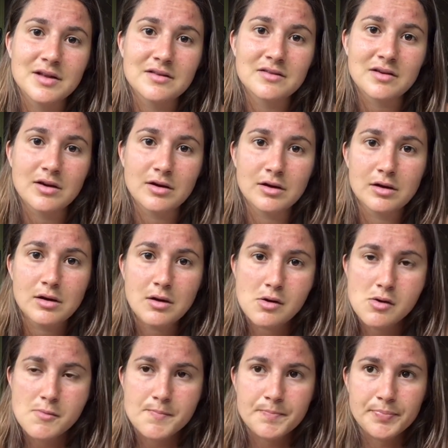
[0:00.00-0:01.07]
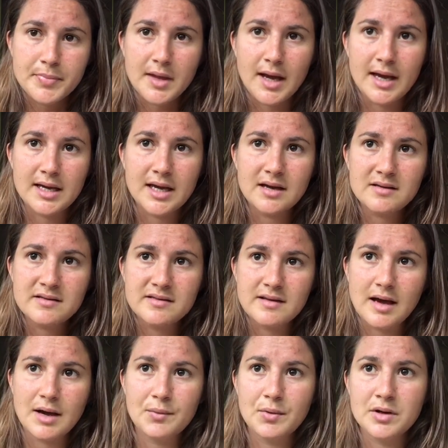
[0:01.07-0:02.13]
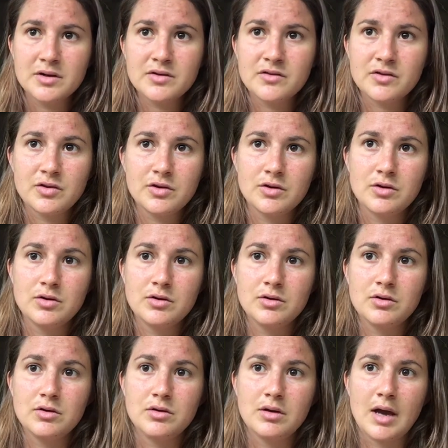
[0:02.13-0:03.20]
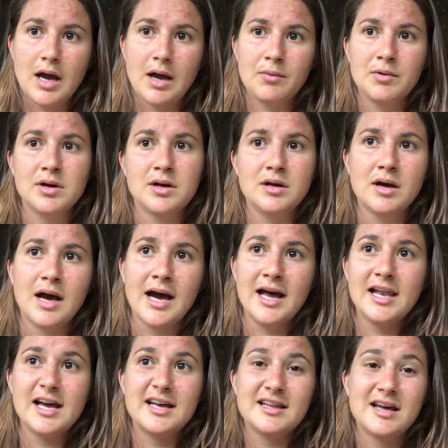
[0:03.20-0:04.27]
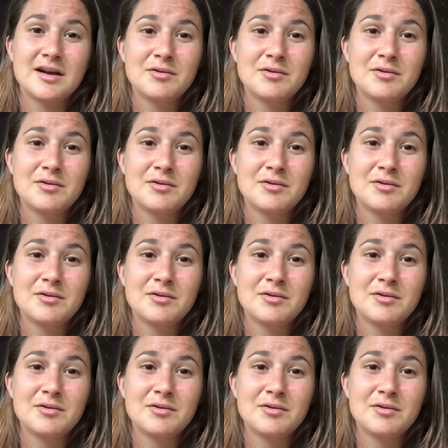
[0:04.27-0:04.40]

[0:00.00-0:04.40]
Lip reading: And so I guess I want to highlight that.